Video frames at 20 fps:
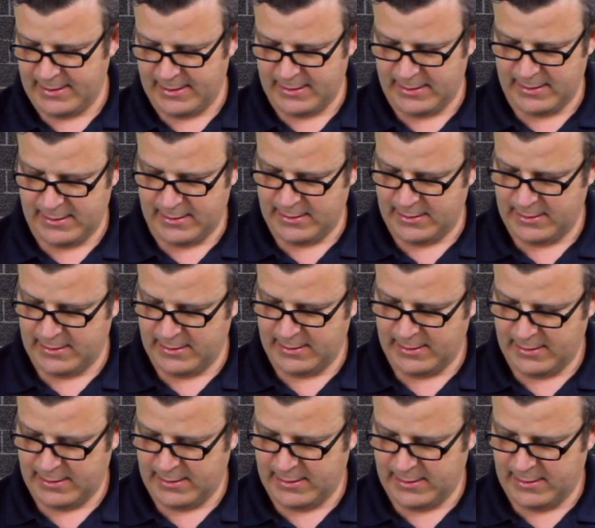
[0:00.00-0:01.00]

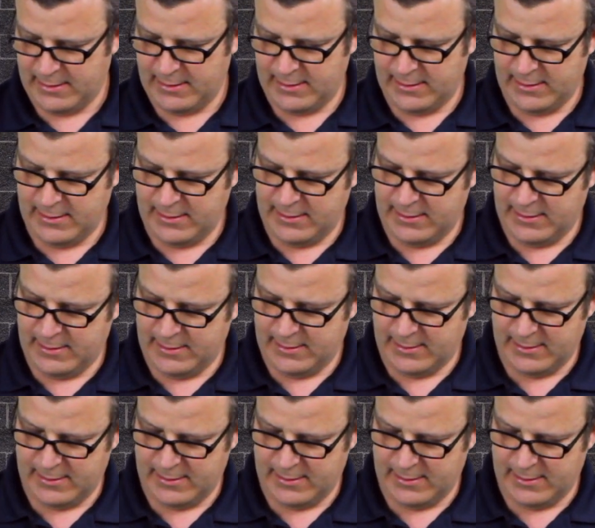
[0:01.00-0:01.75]
(no one is talking)